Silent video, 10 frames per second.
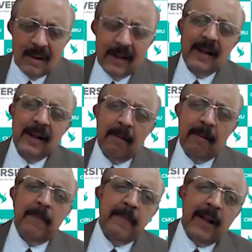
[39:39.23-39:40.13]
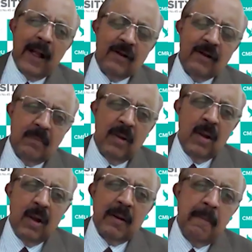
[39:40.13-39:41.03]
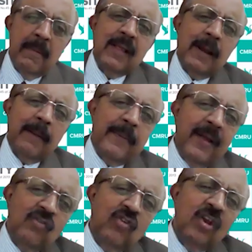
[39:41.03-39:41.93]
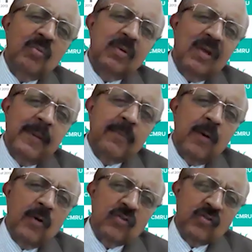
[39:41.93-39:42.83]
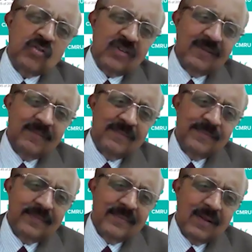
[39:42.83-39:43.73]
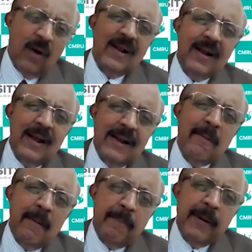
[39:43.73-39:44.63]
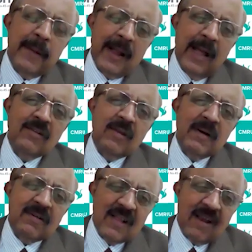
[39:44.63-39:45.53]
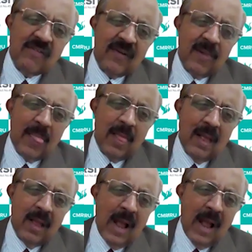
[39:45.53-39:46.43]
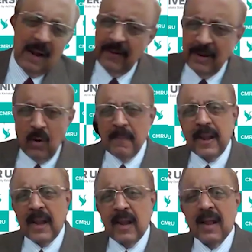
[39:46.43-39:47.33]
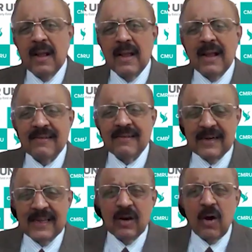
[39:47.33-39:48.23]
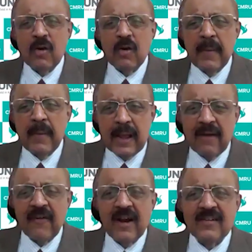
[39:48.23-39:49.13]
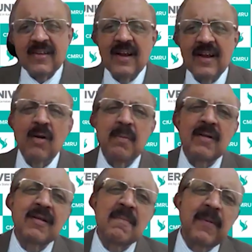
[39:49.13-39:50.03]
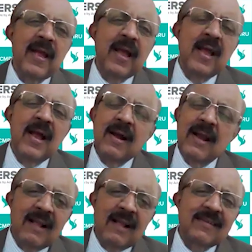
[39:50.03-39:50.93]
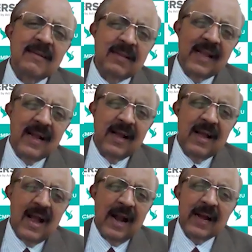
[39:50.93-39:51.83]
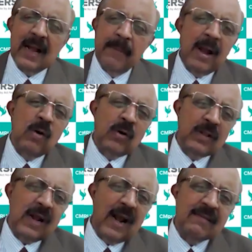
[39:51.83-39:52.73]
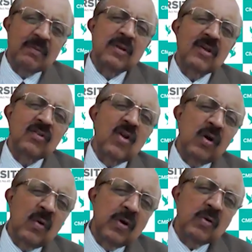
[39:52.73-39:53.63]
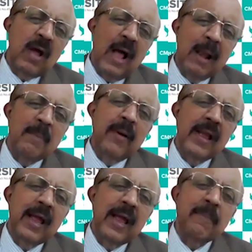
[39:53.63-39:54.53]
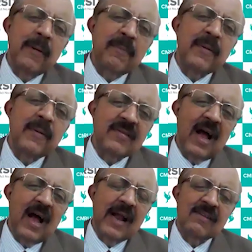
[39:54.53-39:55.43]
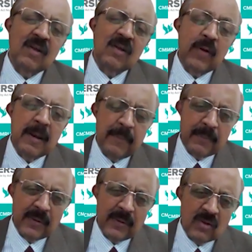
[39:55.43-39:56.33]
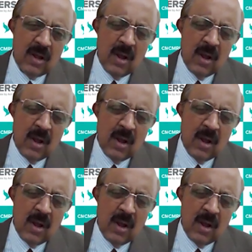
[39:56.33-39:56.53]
Clean Development Mechanism. Remember, there are PhDs which are being produced on Clean Development Mechanism itself. And we don't make a study, nor you make a reference. It will be simply telling something and coming out of the class which is not going to help any purpose and serve any purpose.